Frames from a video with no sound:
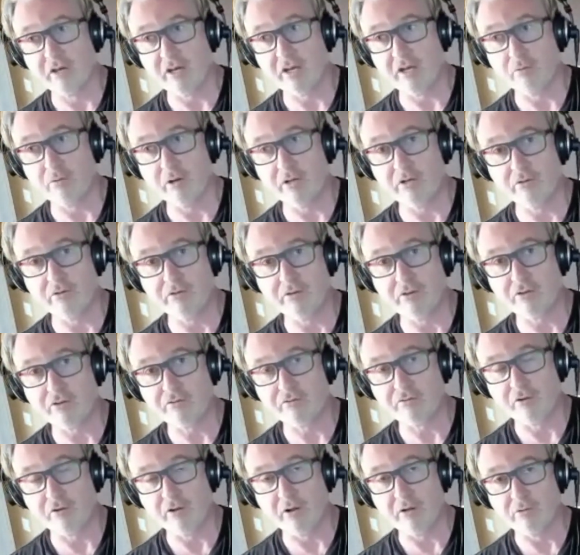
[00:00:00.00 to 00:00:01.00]
How do I do this
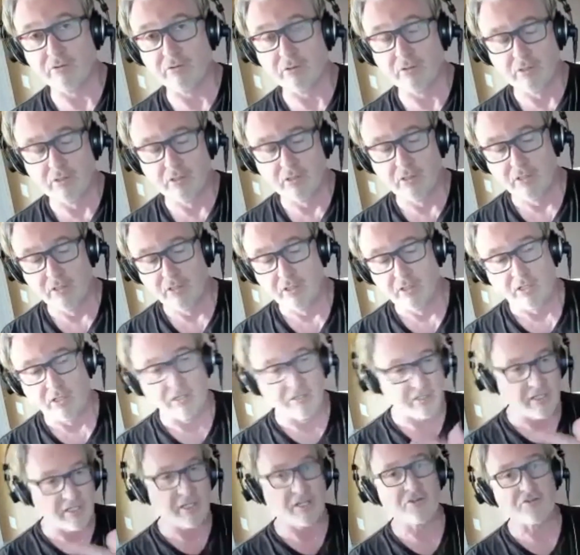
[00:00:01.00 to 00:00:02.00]
forever?
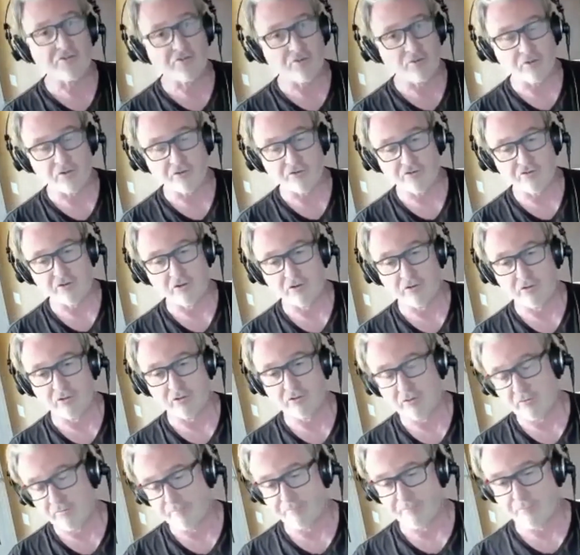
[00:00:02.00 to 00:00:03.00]
And that sort of
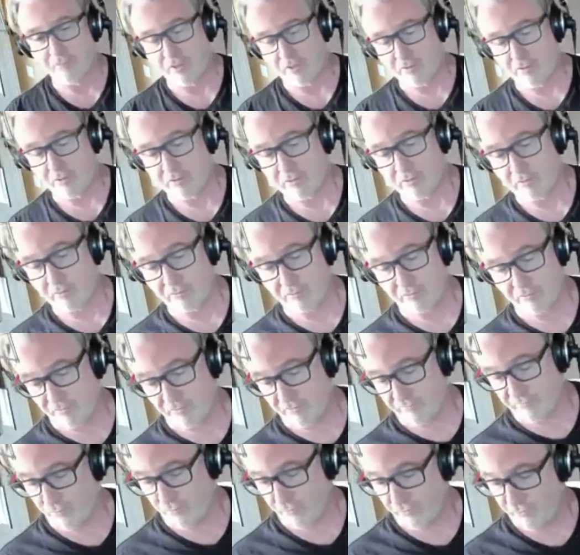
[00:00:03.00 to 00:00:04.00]
started the
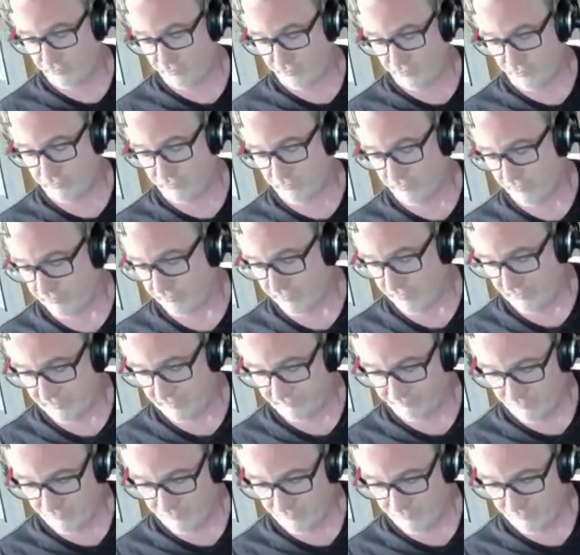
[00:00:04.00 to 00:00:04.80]
voiceover thing.